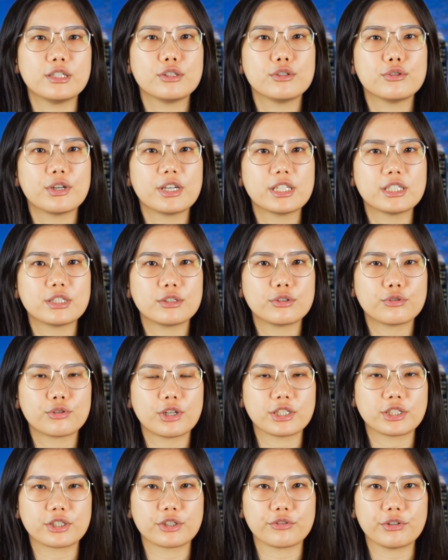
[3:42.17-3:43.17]
US
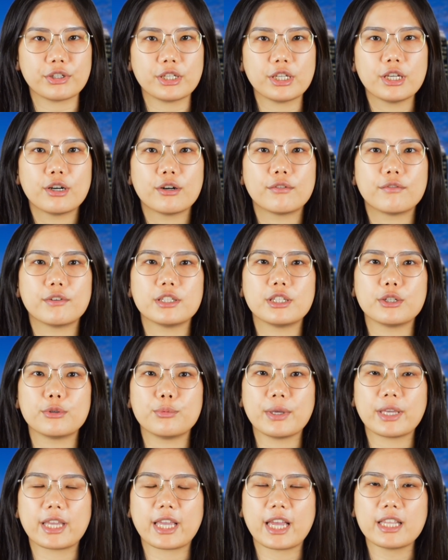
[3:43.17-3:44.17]
Treasury over the
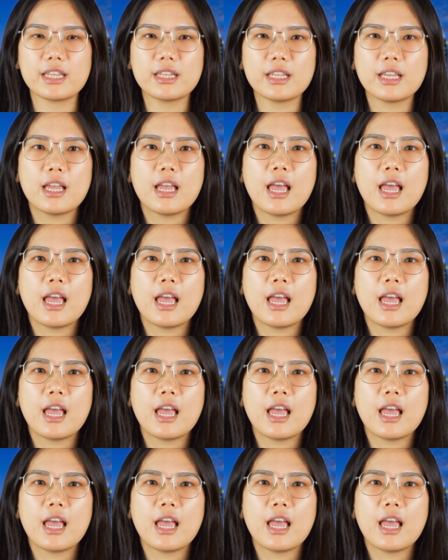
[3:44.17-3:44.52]
weekend,